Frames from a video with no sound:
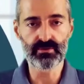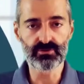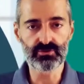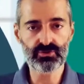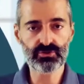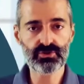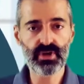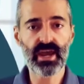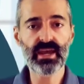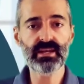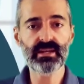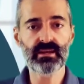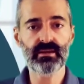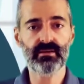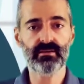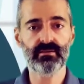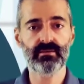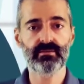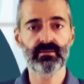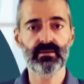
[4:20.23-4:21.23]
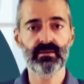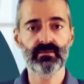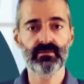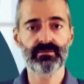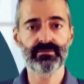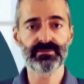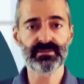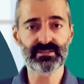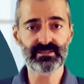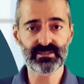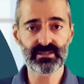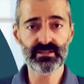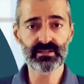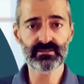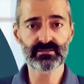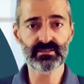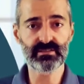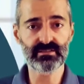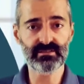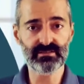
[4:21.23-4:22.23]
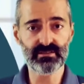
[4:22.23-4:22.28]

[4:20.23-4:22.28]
trading facilities,